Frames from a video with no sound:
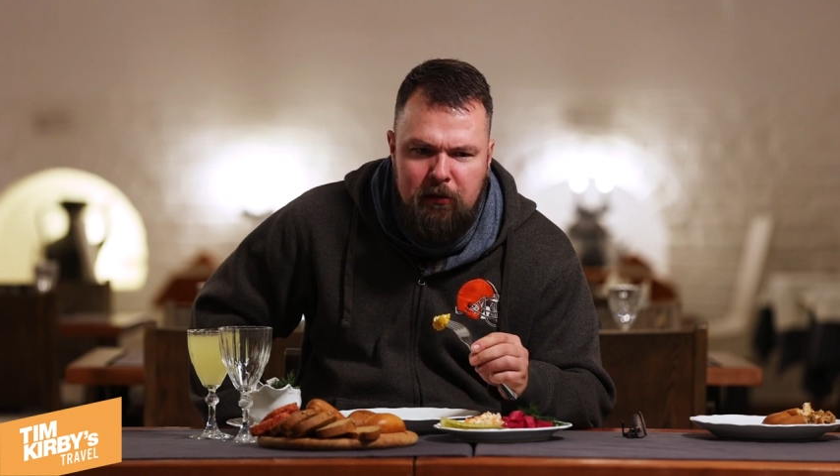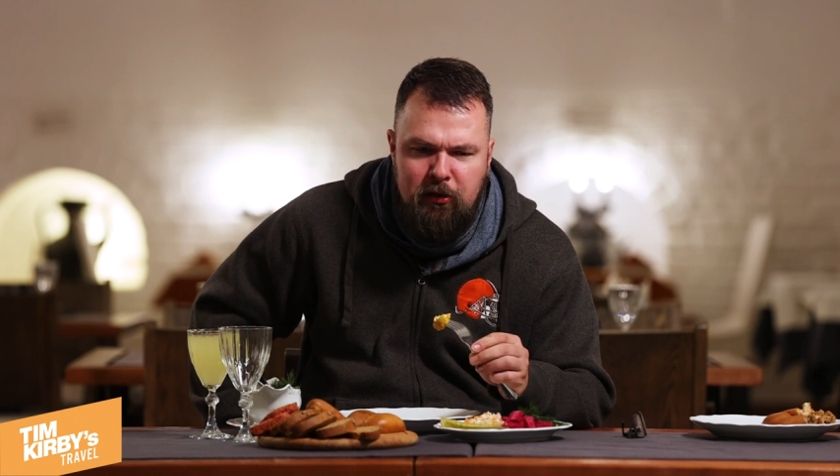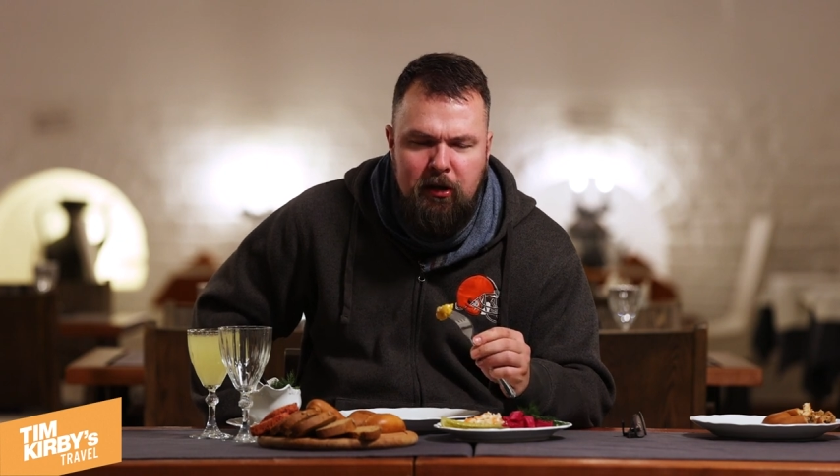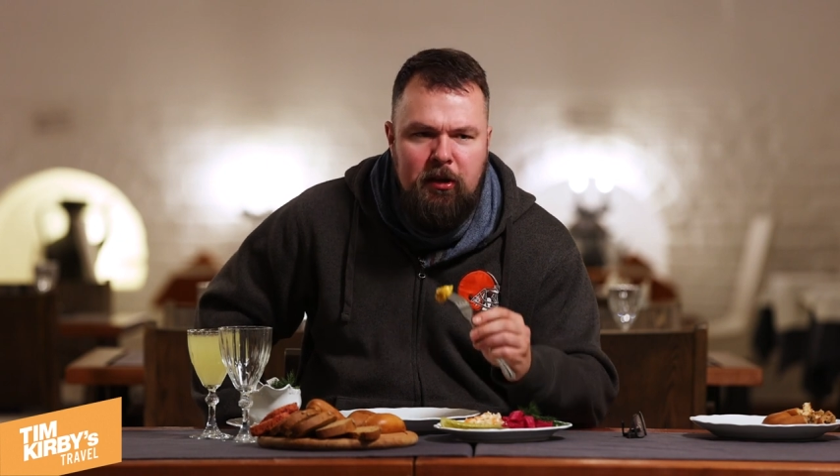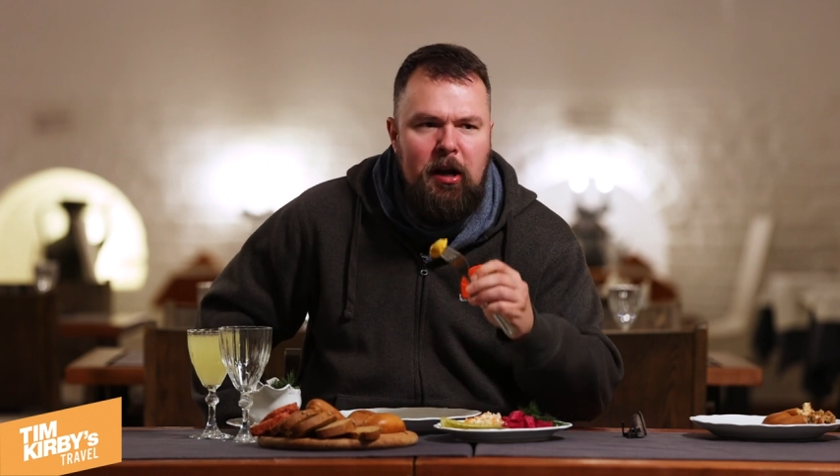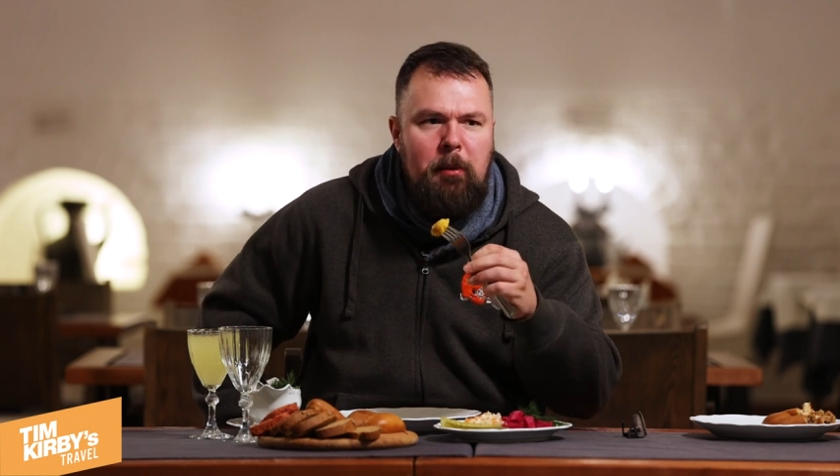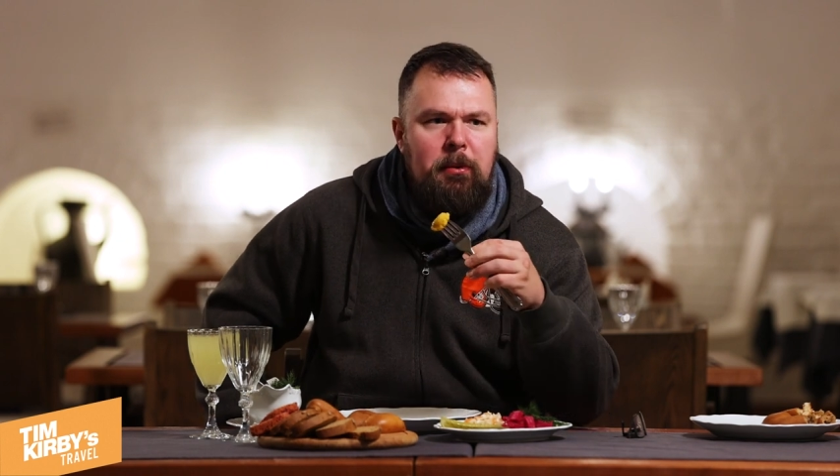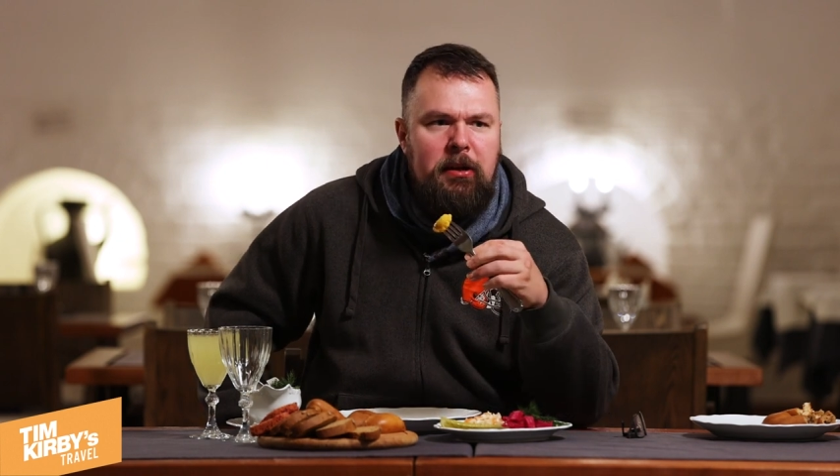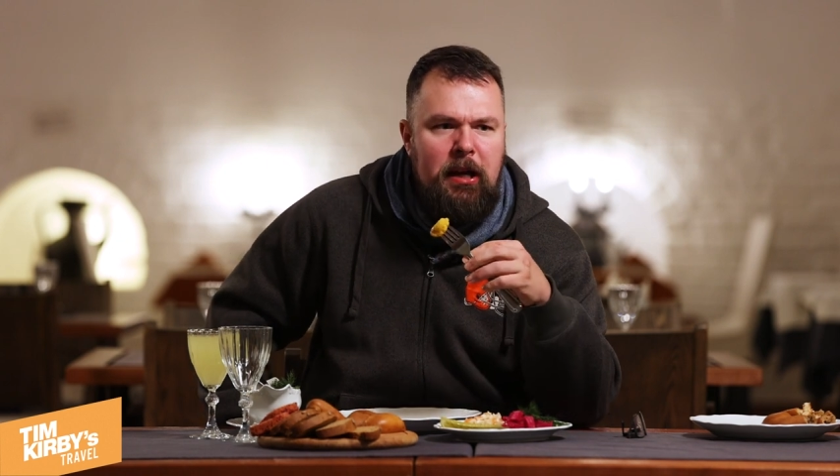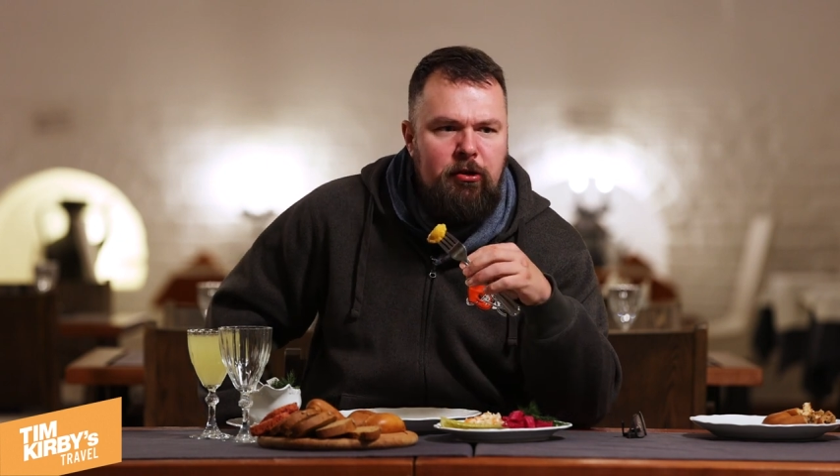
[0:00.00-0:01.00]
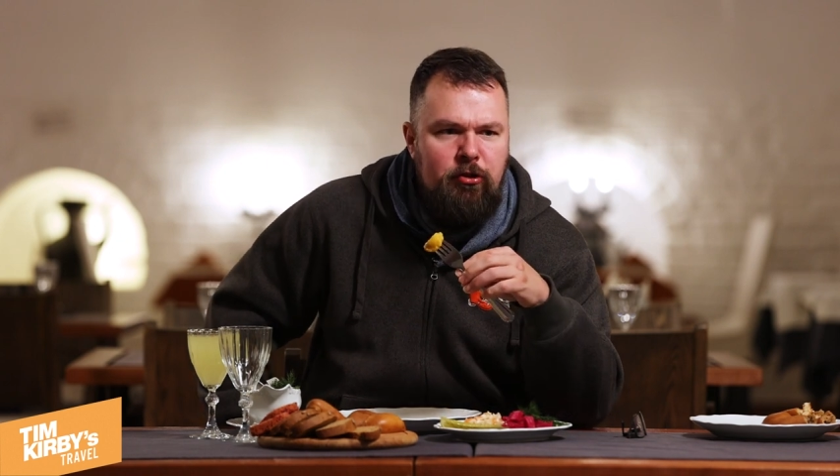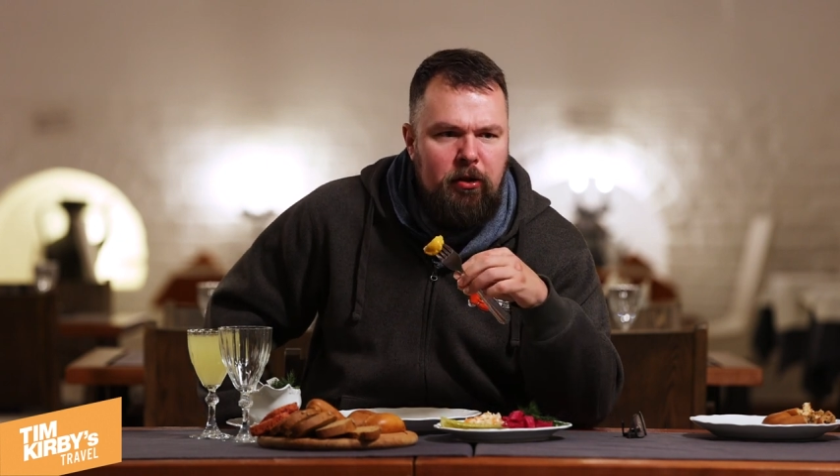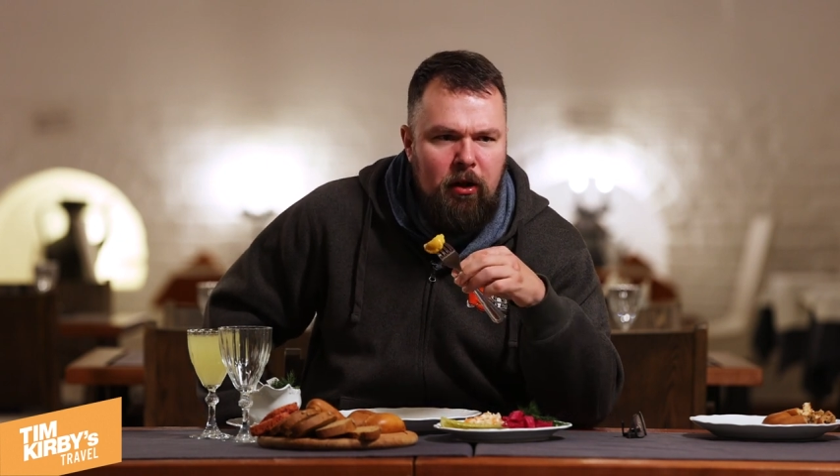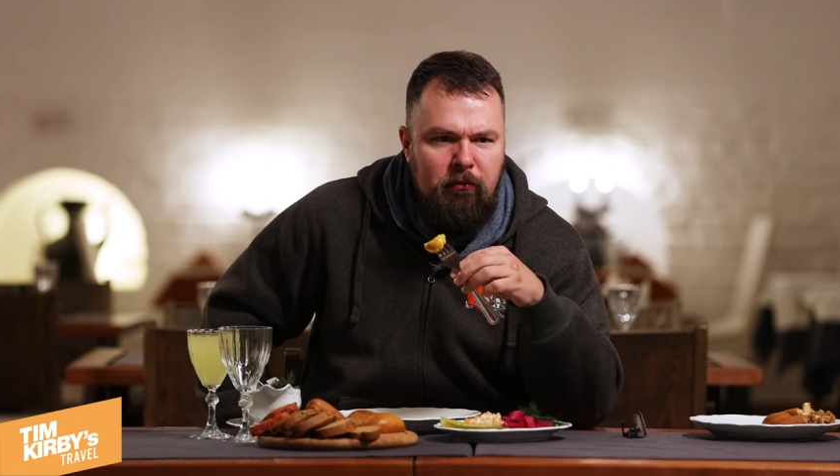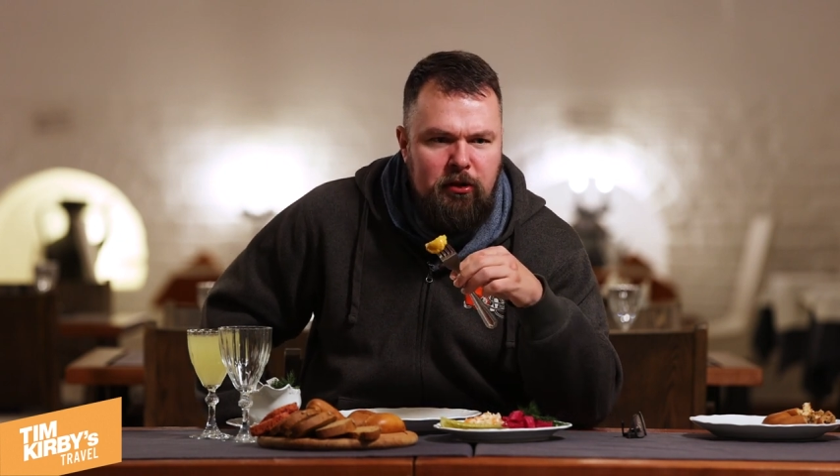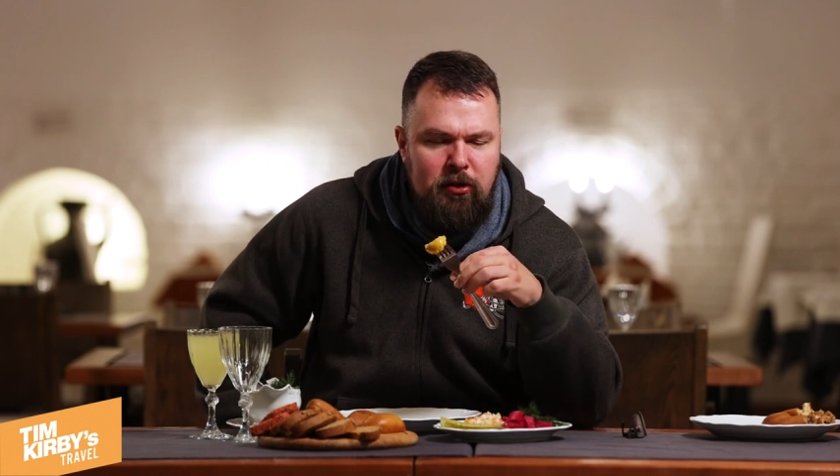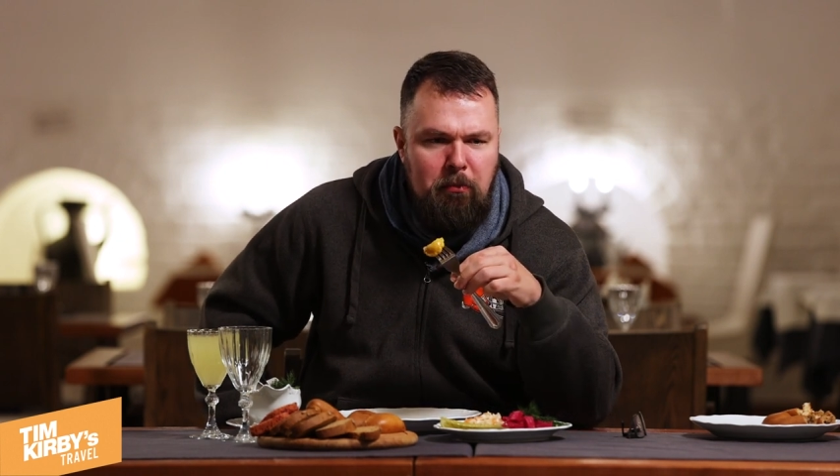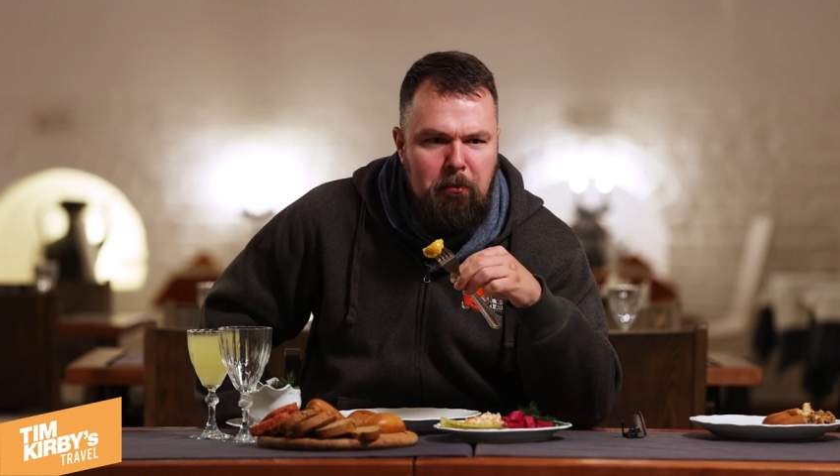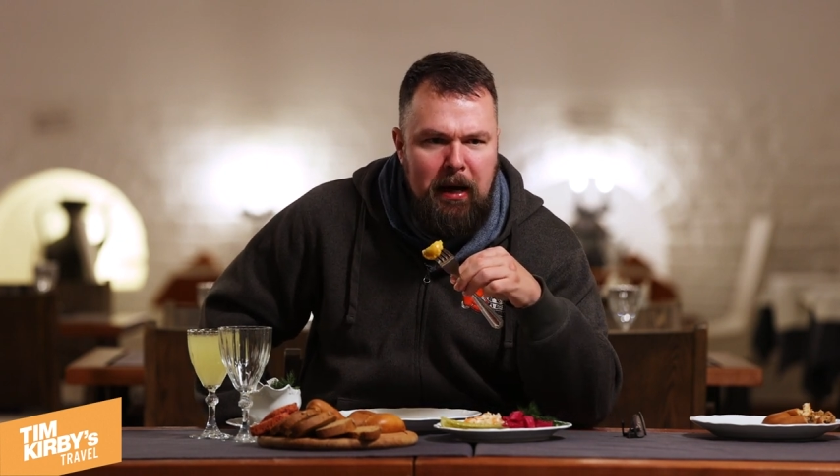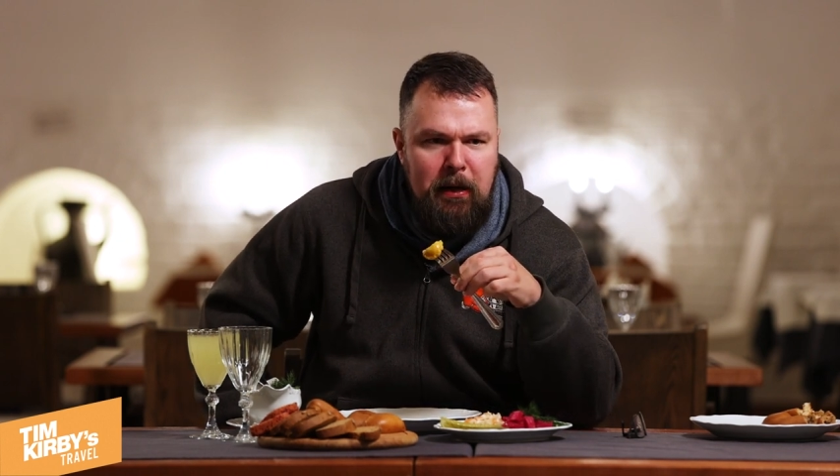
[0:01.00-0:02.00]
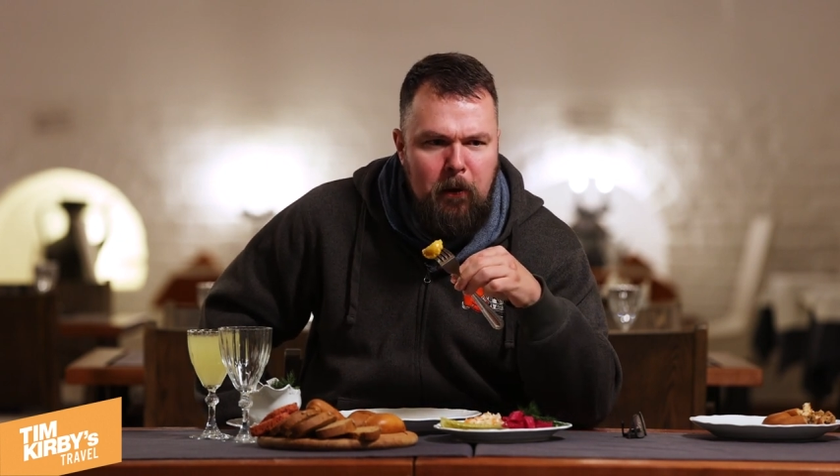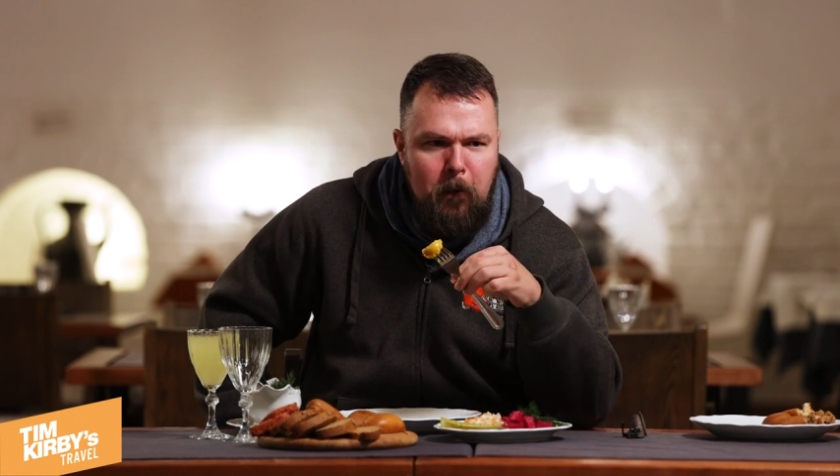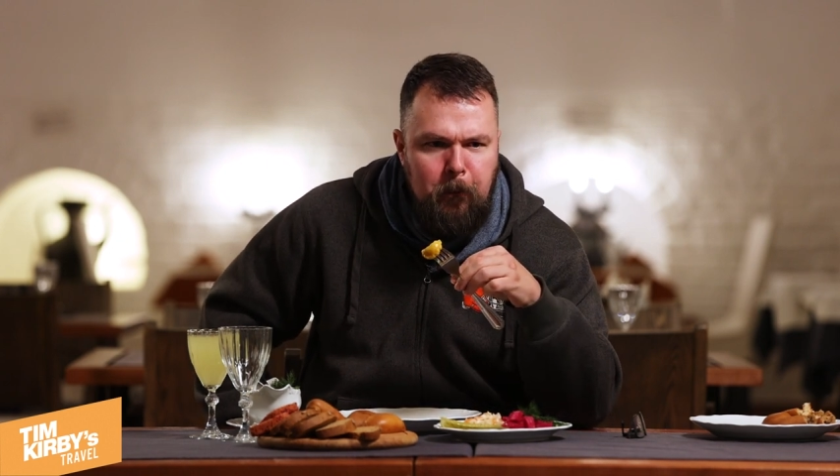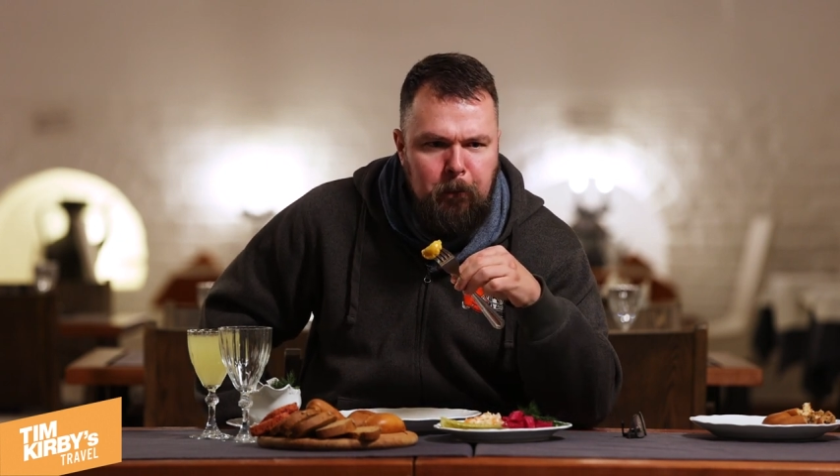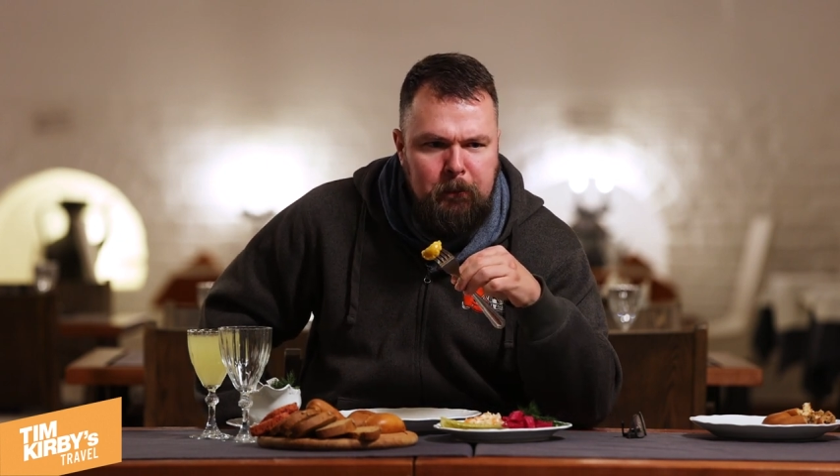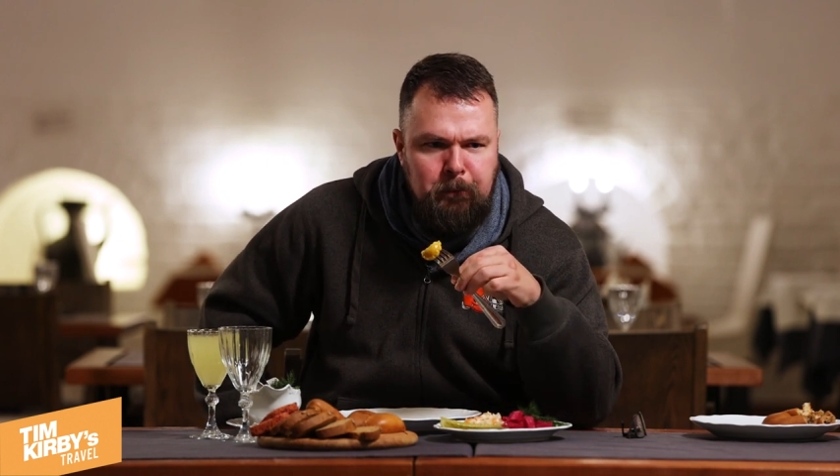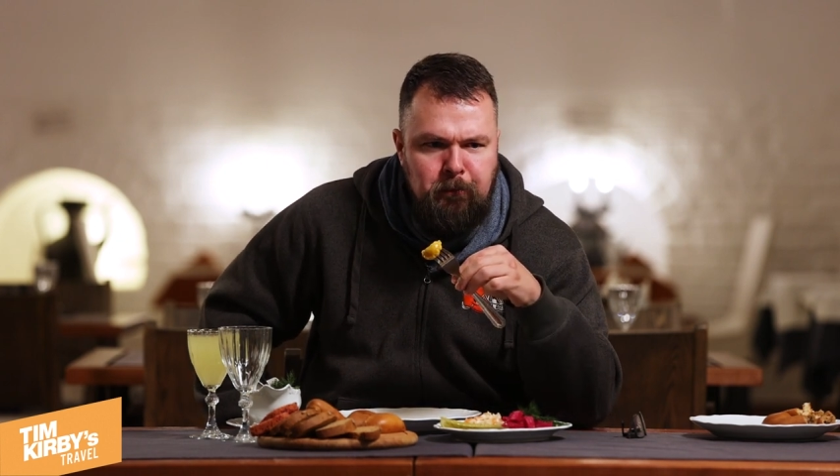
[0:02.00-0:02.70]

it's like a combination of a tomato,